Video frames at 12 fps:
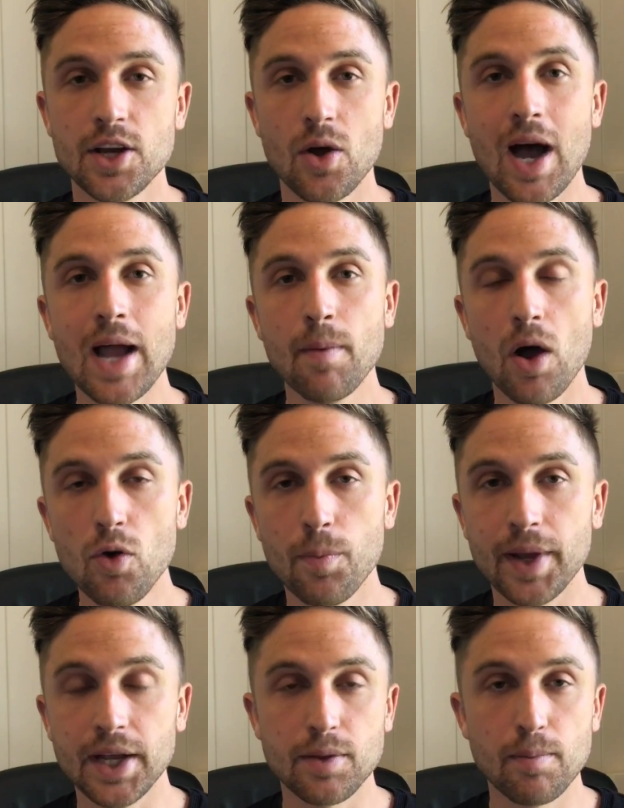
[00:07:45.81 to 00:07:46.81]
I'm
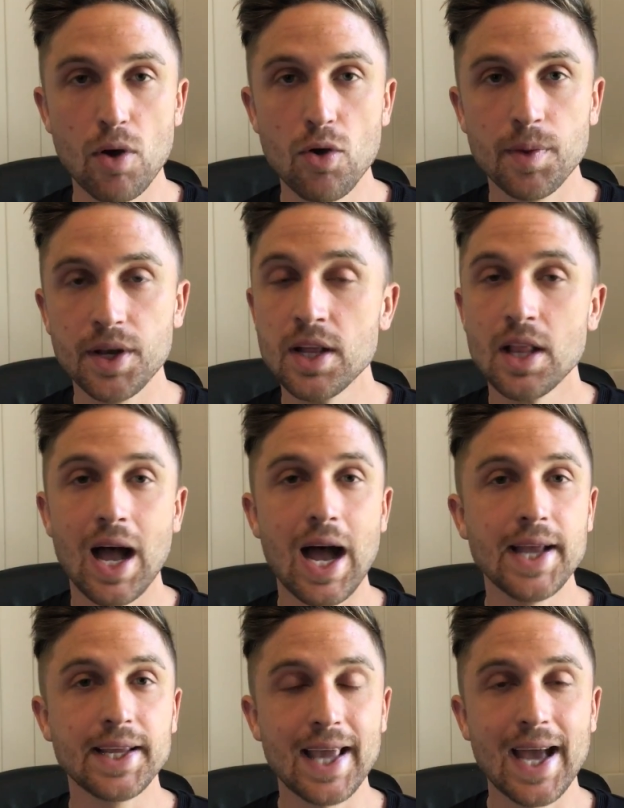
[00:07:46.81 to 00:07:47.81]
hoping at the moment
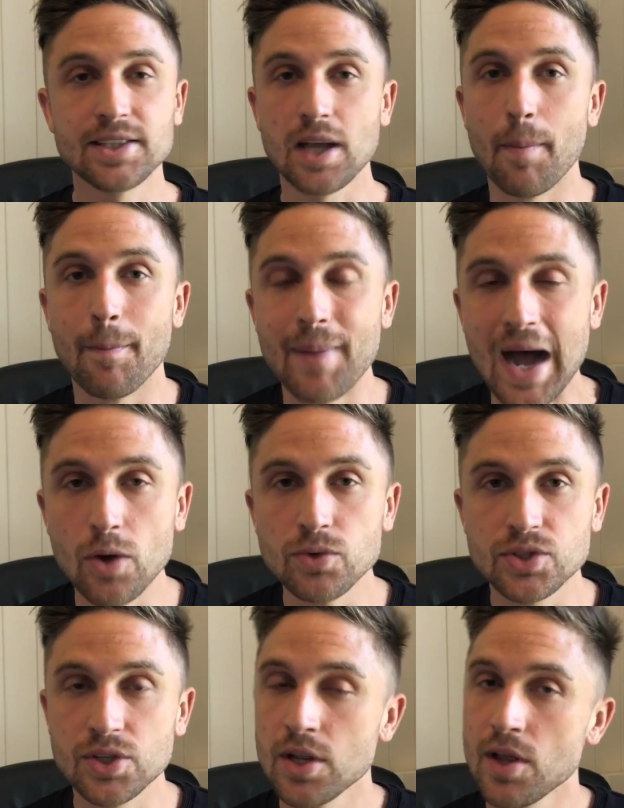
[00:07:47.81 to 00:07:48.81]
I get
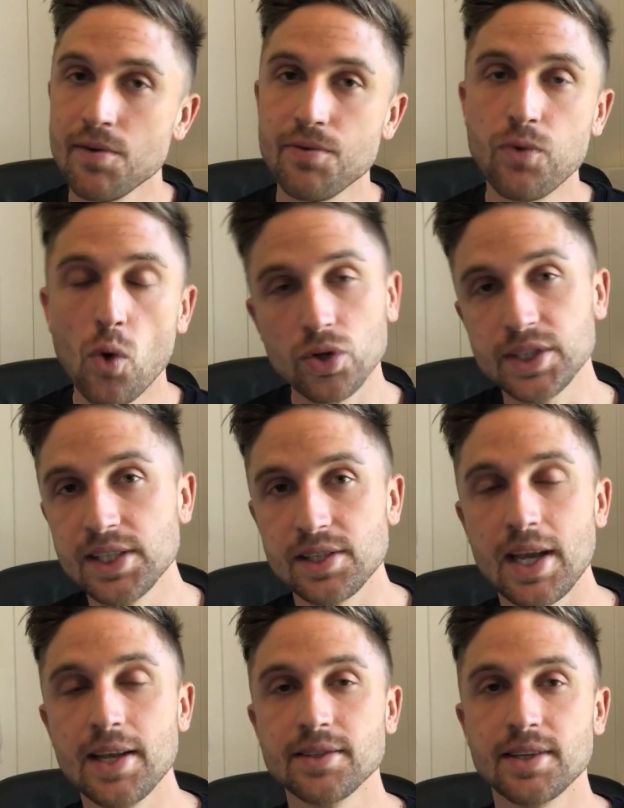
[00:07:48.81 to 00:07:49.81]
about 40
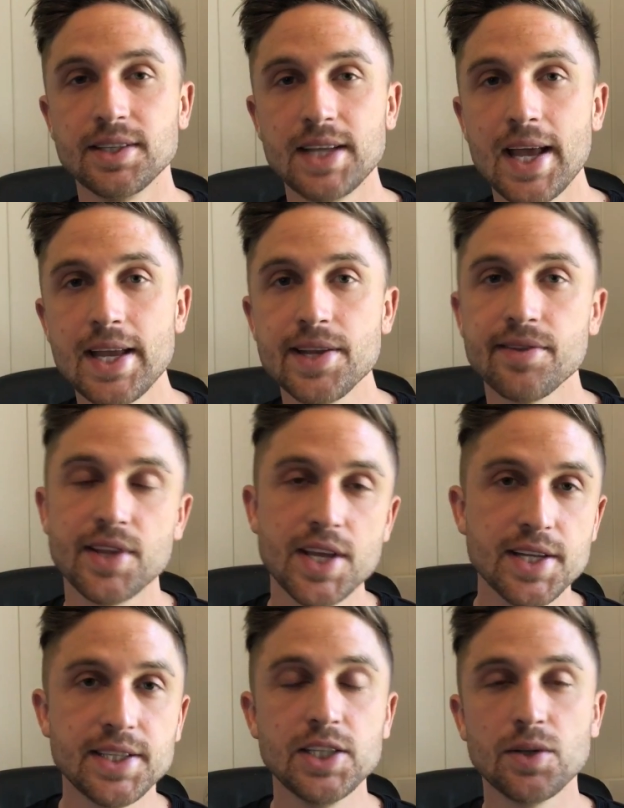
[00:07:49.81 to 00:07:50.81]
sales a day,
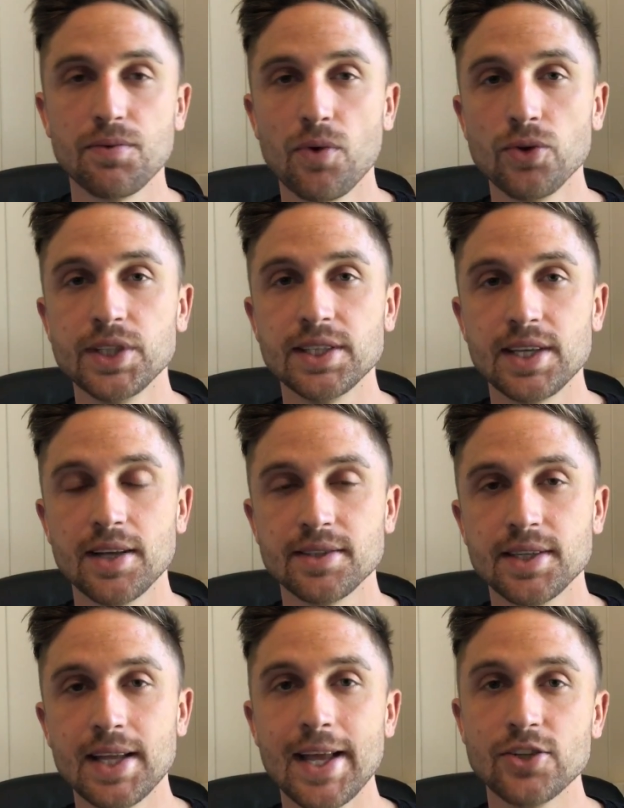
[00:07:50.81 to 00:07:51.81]
30 to 40 sales
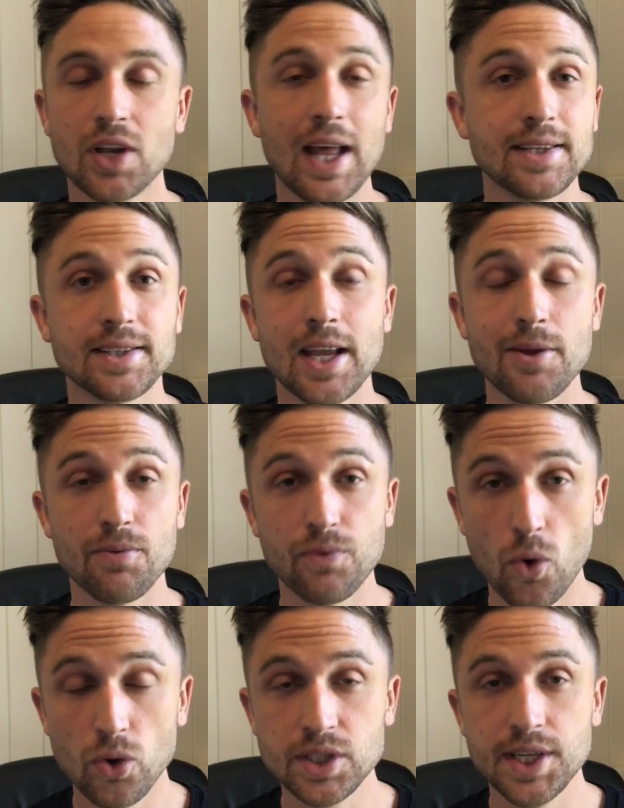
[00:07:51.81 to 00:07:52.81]
a day. So let's say
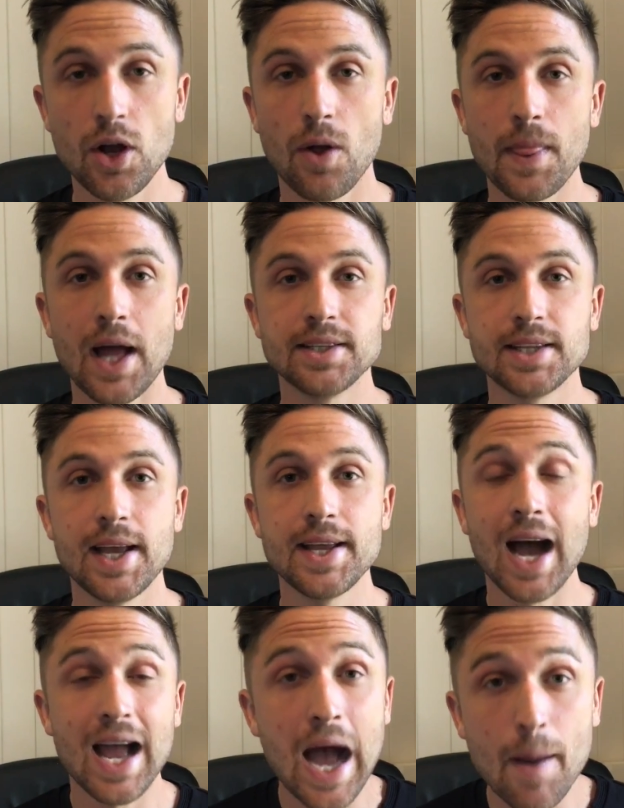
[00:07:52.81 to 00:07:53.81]
40 on that day.
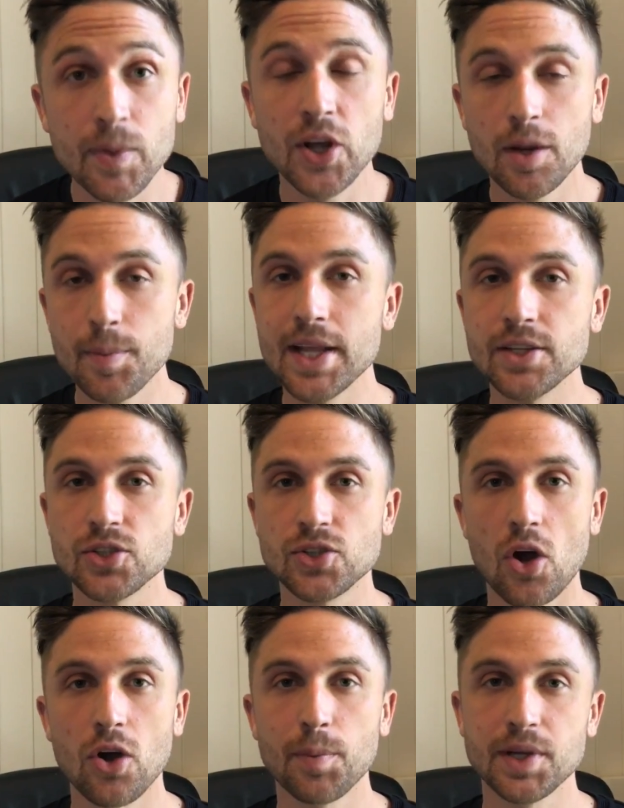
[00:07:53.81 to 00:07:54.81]
I am going to be in
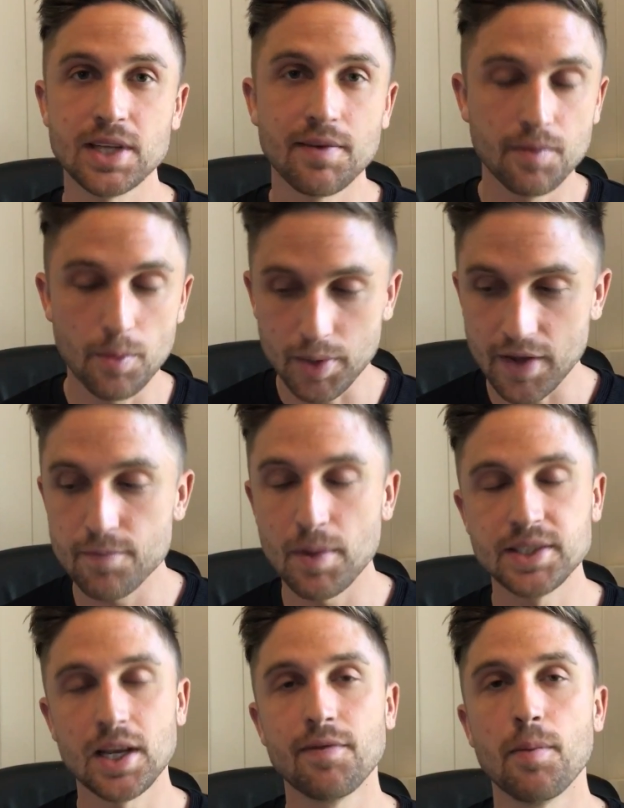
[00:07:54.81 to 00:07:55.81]
stock because I've given
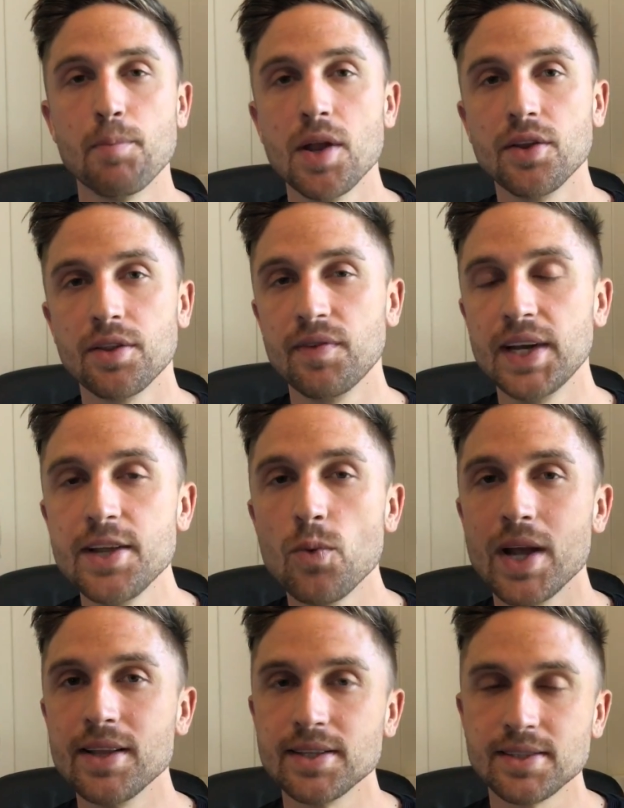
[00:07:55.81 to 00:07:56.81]
myself a month of
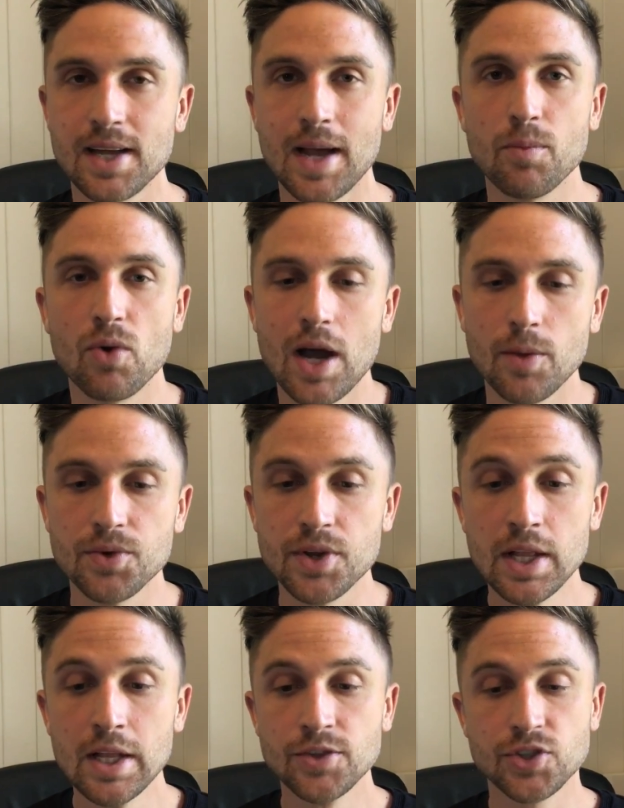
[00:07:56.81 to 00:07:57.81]
leeway this time around.
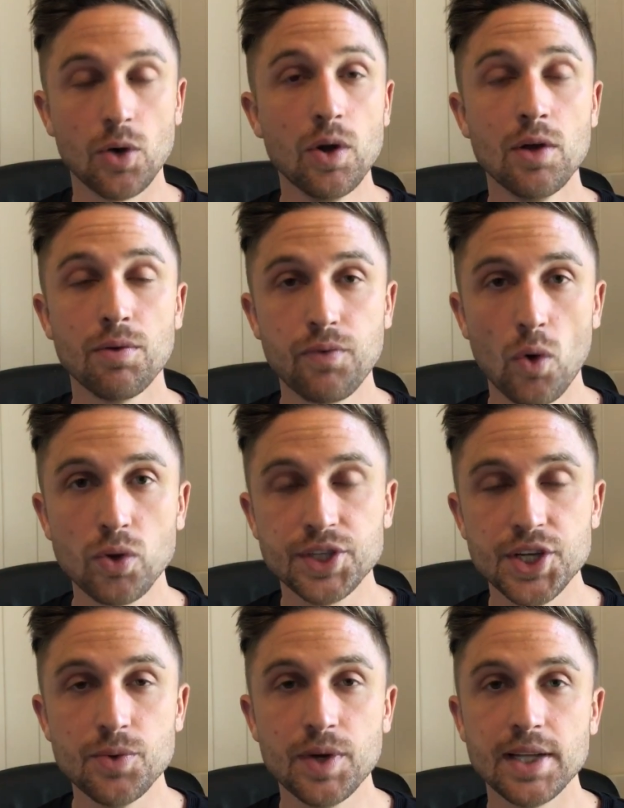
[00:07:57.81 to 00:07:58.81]
So 40
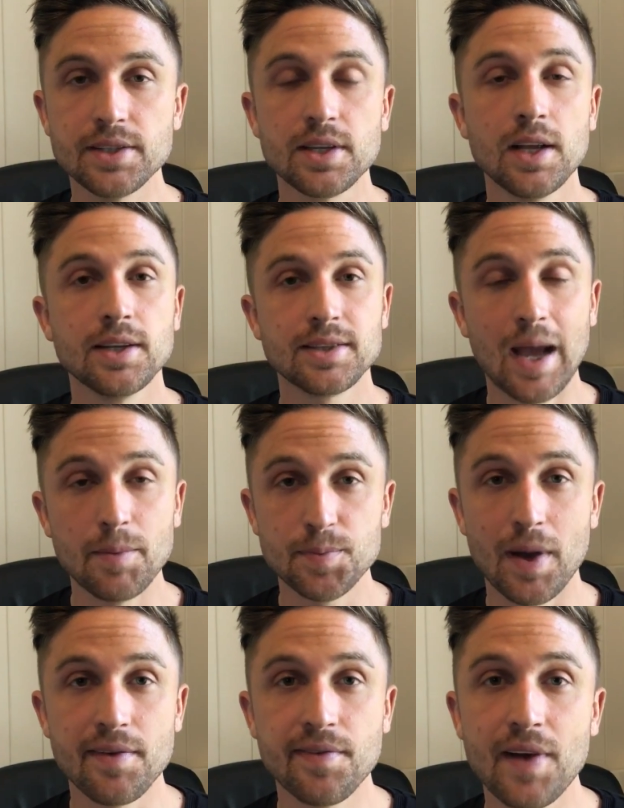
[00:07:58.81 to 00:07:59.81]
units times
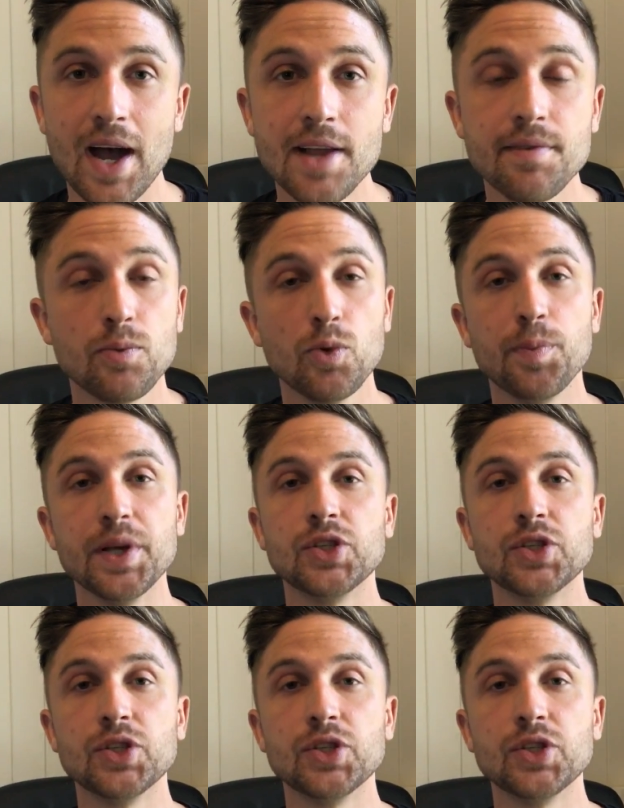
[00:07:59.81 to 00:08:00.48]
by 5 would be